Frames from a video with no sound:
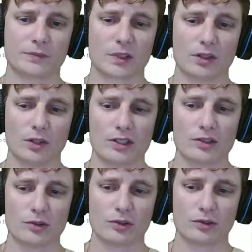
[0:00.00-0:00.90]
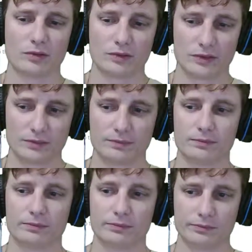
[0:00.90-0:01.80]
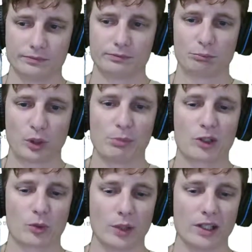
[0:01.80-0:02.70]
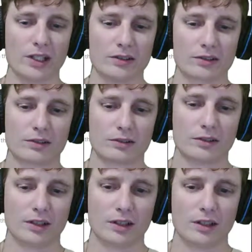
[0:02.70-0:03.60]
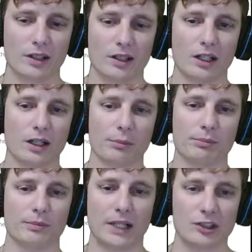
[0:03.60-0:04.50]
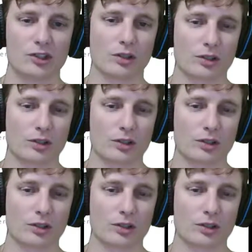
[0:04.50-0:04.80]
So this is pretty much what it is. I just took a